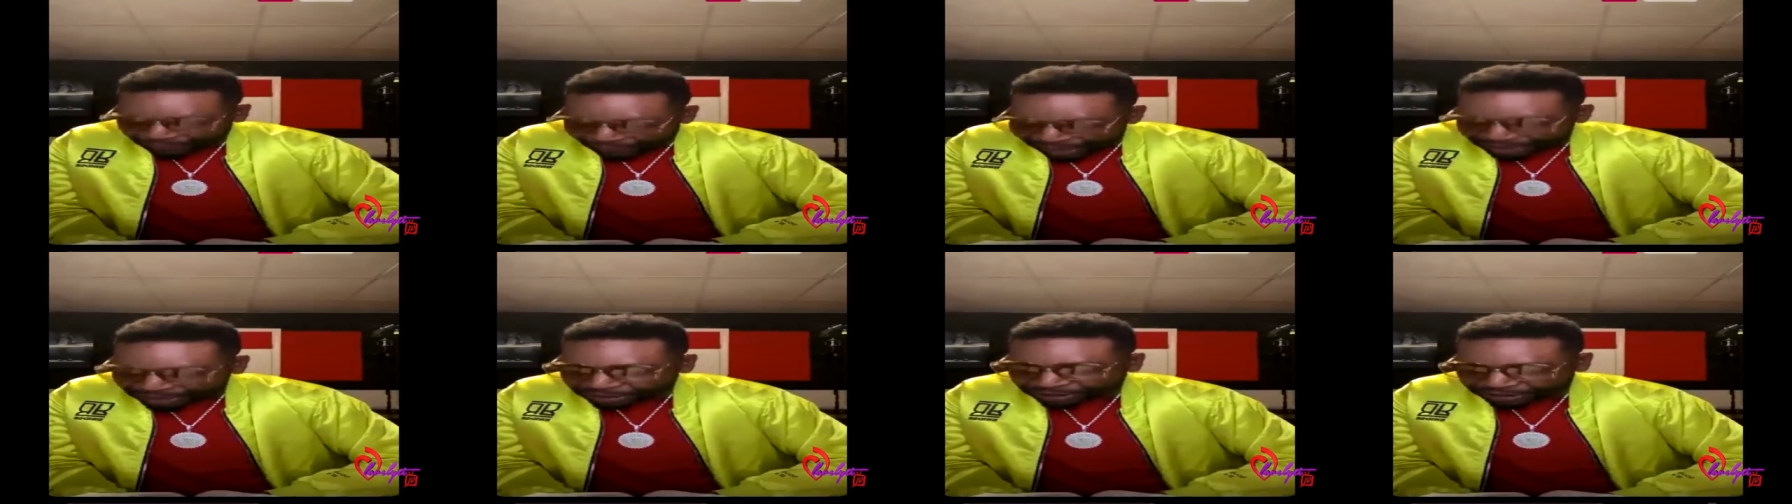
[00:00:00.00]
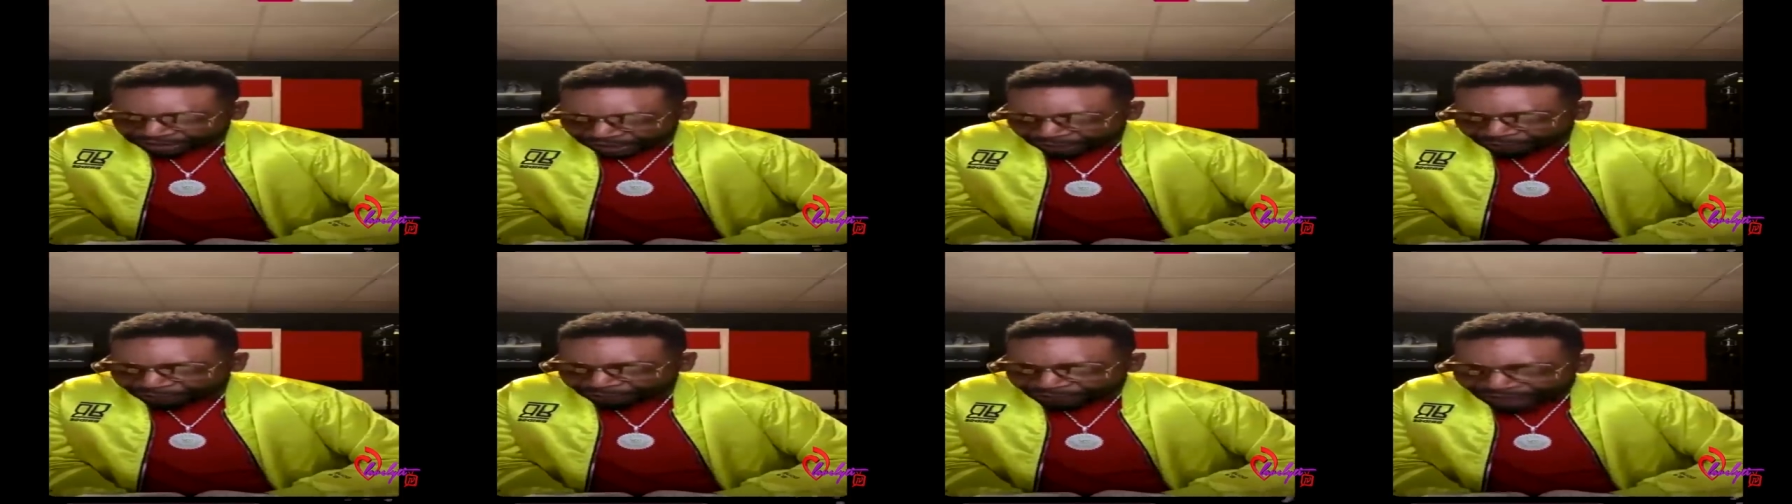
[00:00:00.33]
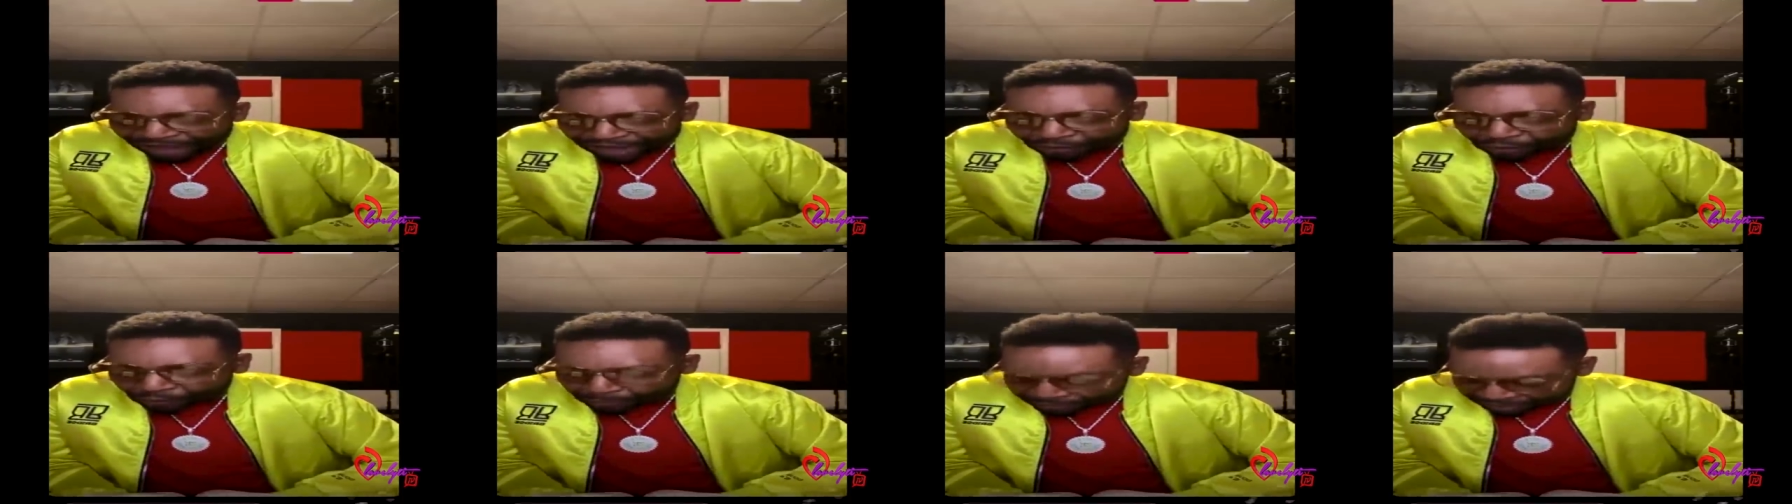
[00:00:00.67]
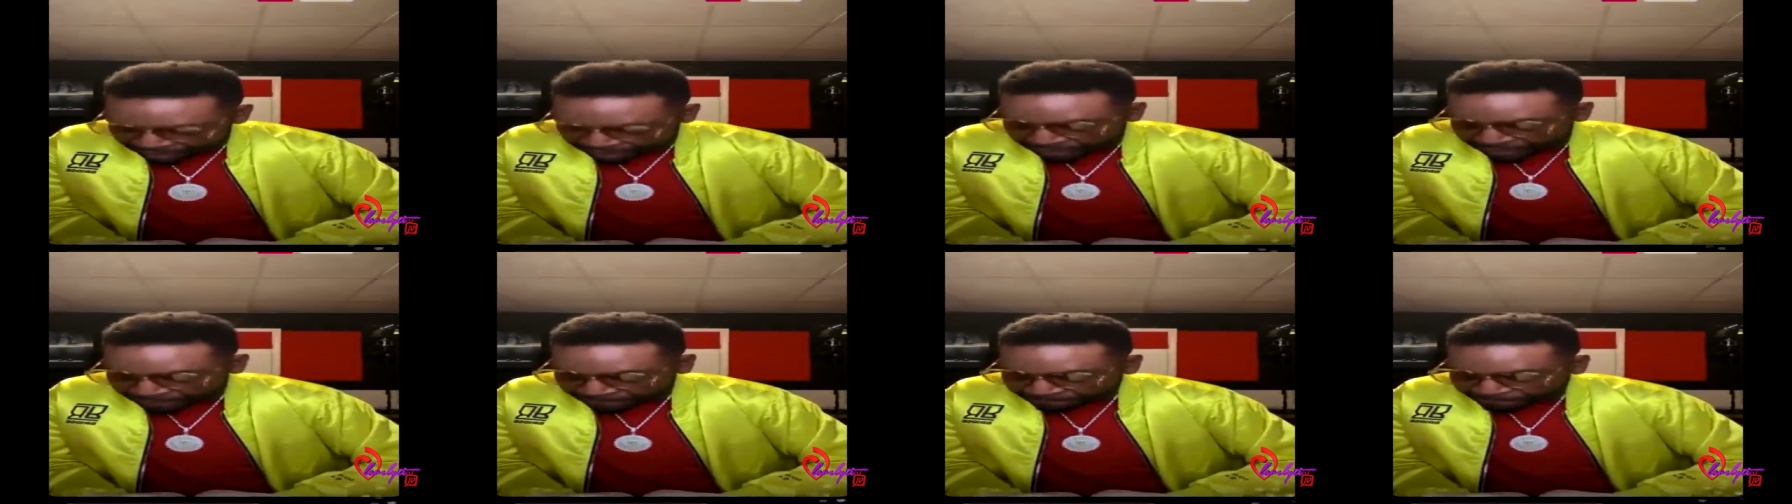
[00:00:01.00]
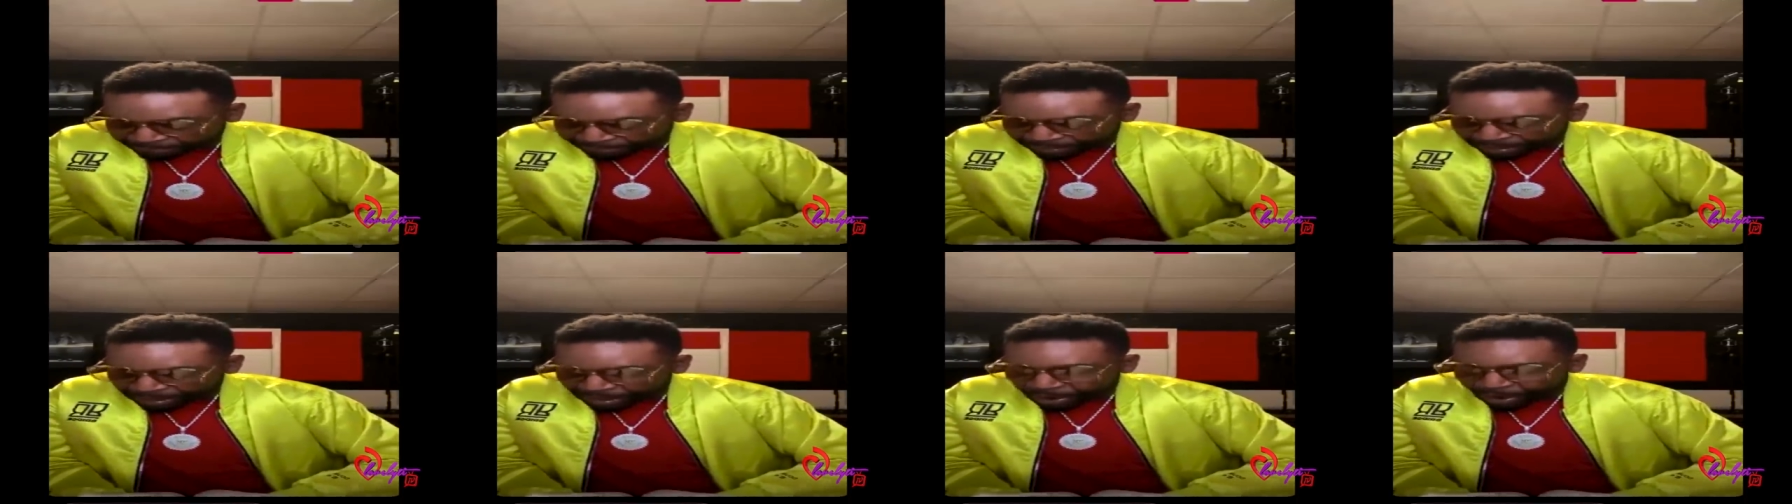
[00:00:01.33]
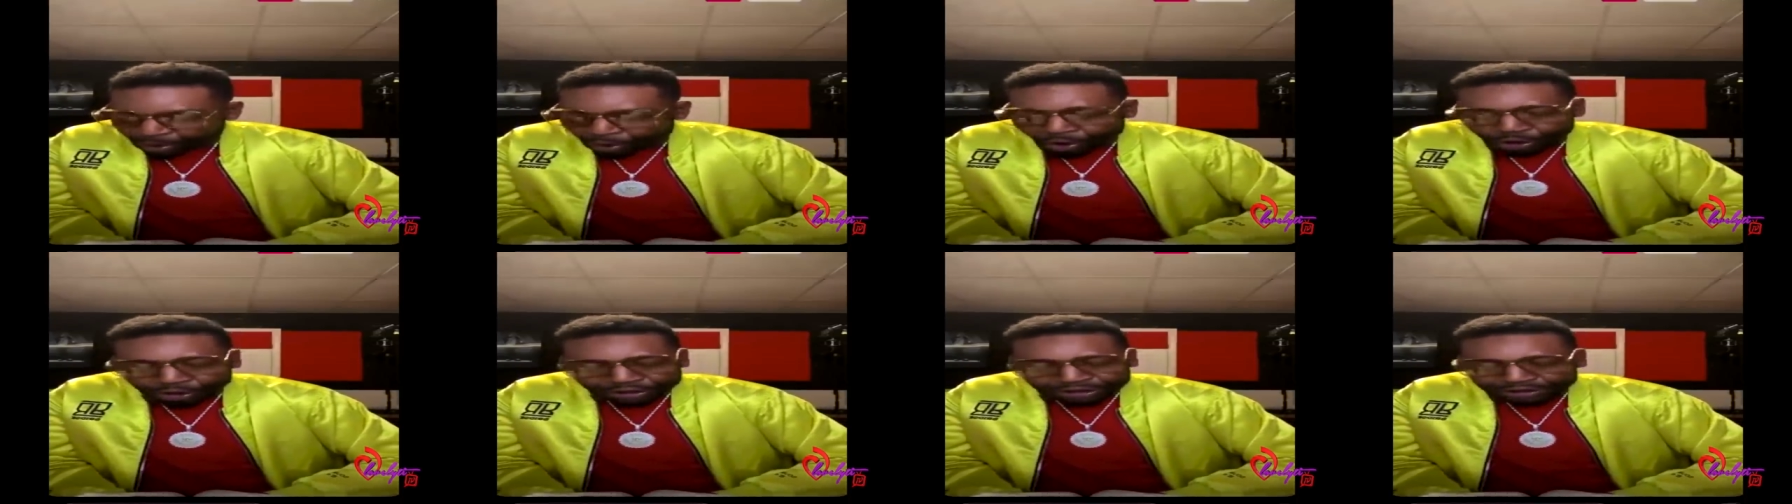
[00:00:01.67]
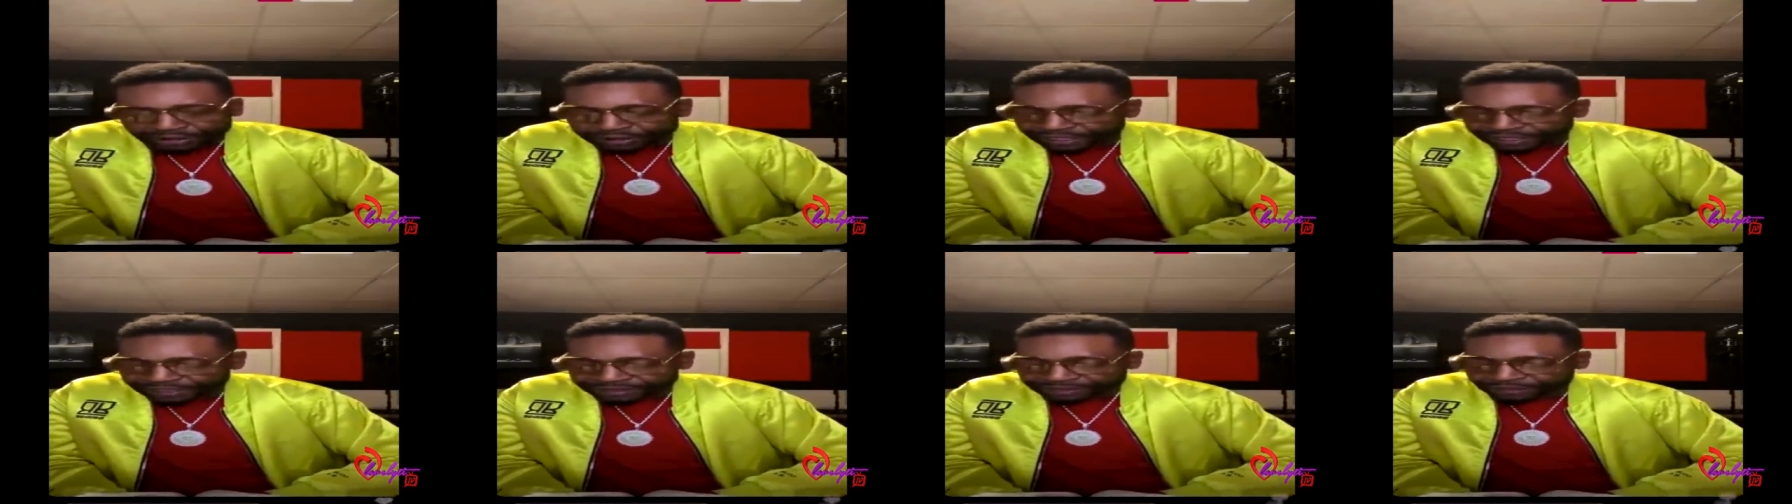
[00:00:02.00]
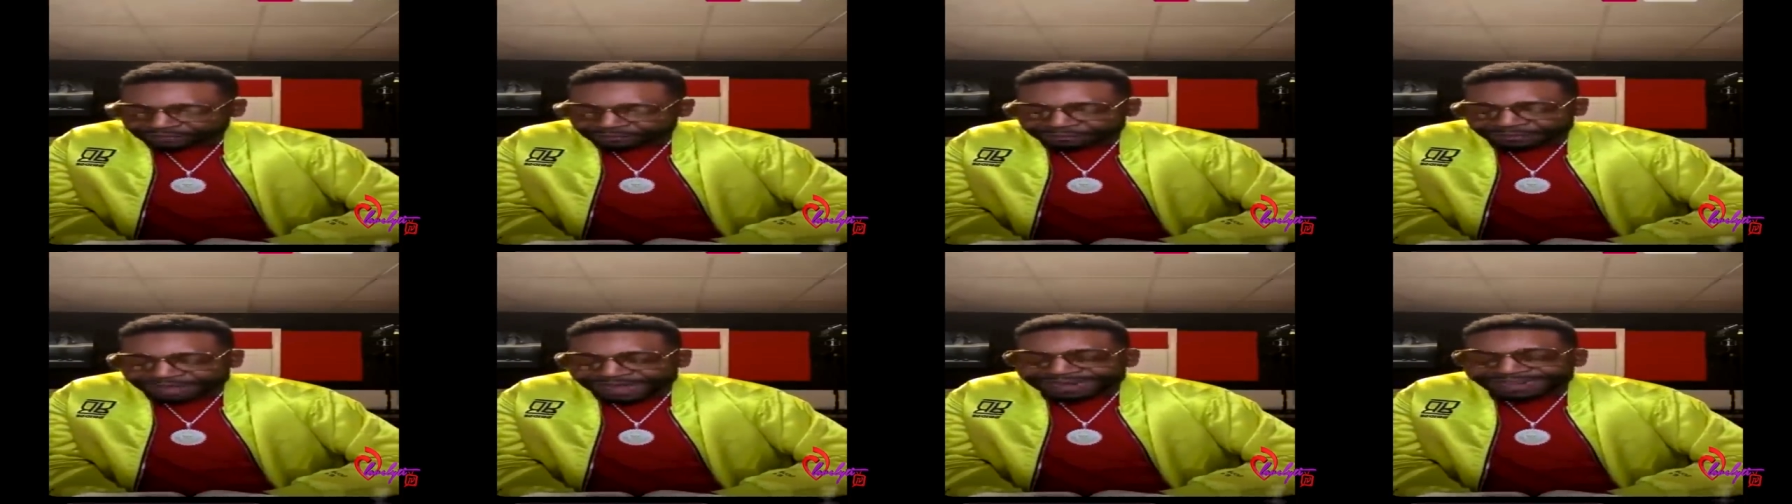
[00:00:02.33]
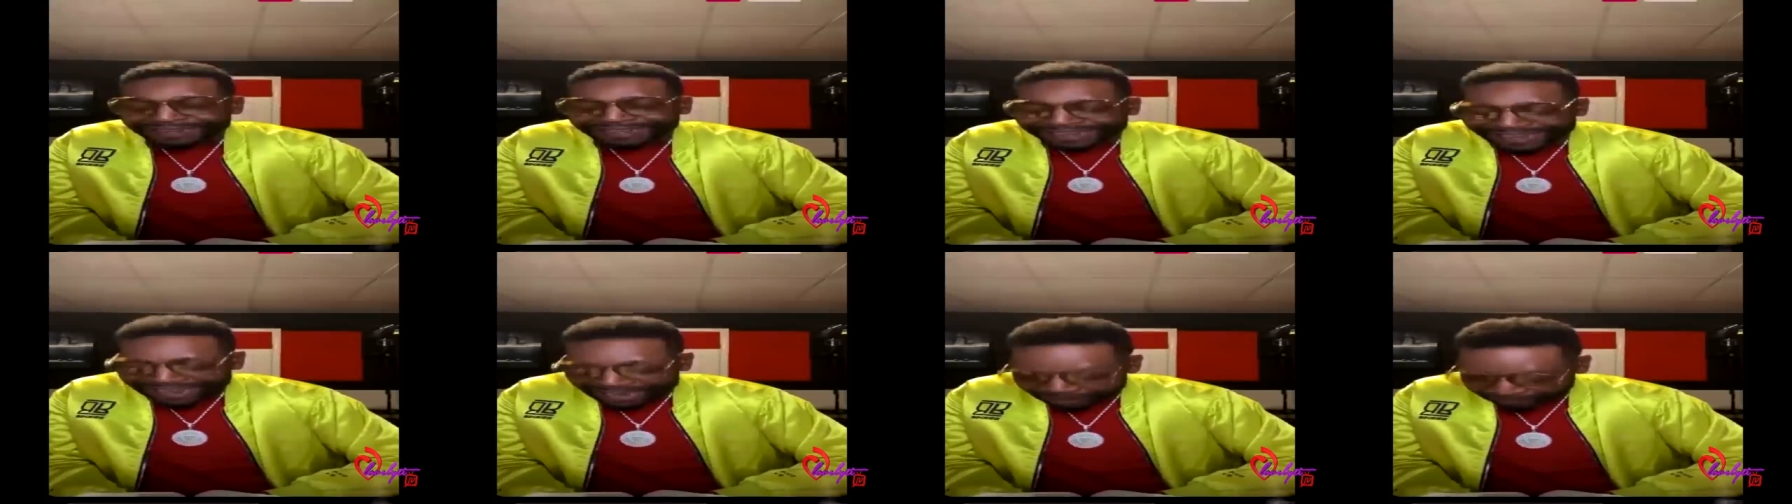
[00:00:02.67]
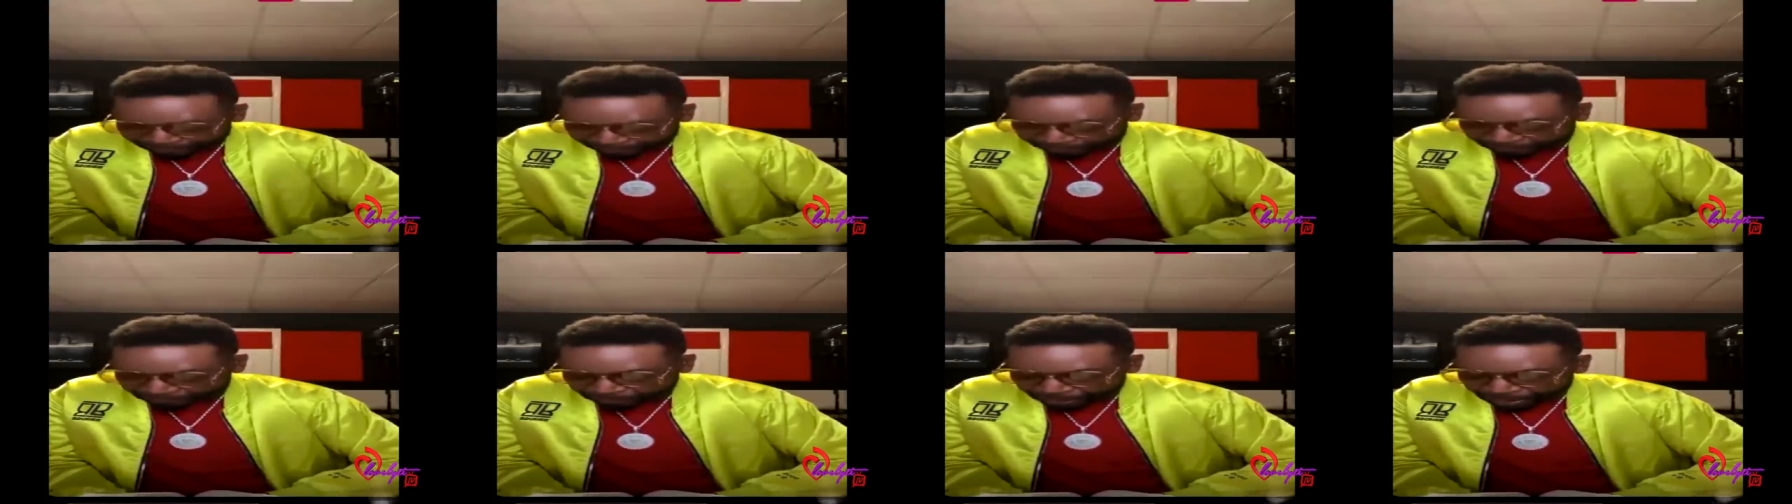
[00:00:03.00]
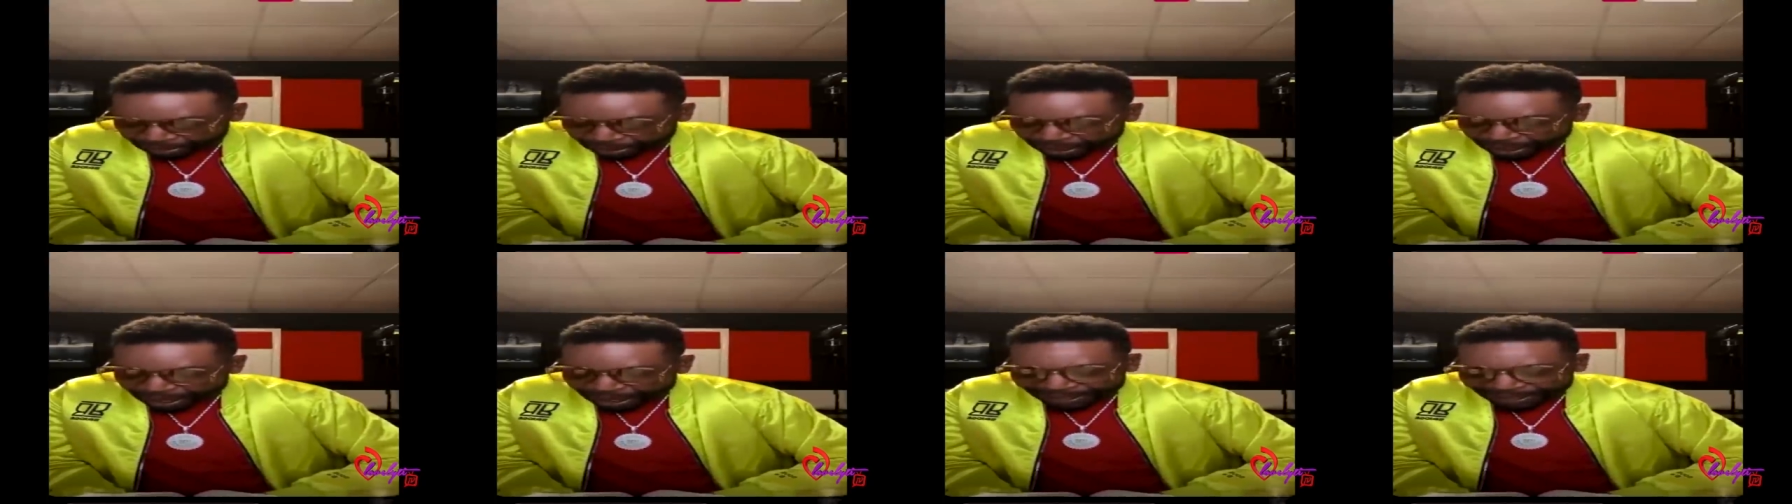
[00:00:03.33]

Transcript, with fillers: Shall follow me all the days of my life,